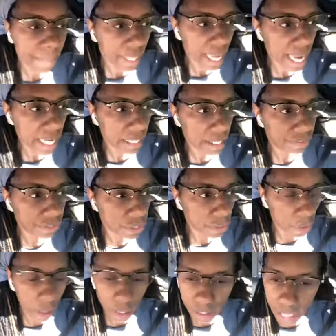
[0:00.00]
And if you
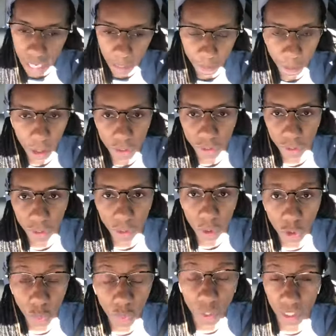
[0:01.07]
are not a person
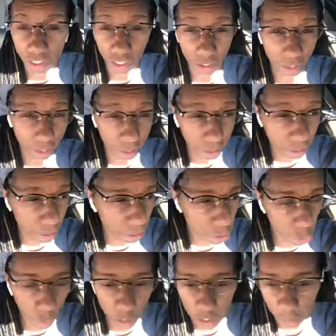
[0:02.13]
who's willing to learn,
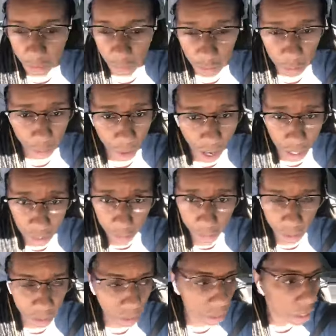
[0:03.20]
who's willing to be
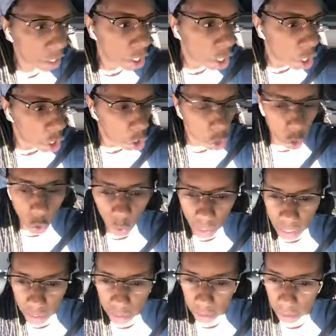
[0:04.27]
responsible, who
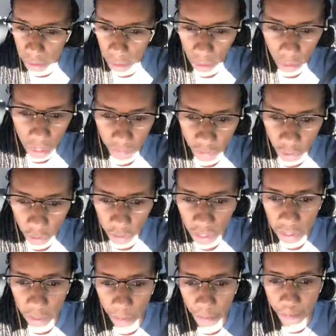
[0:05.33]
is, you know, if you're
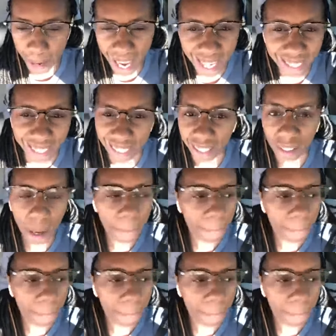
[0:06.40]
just petty,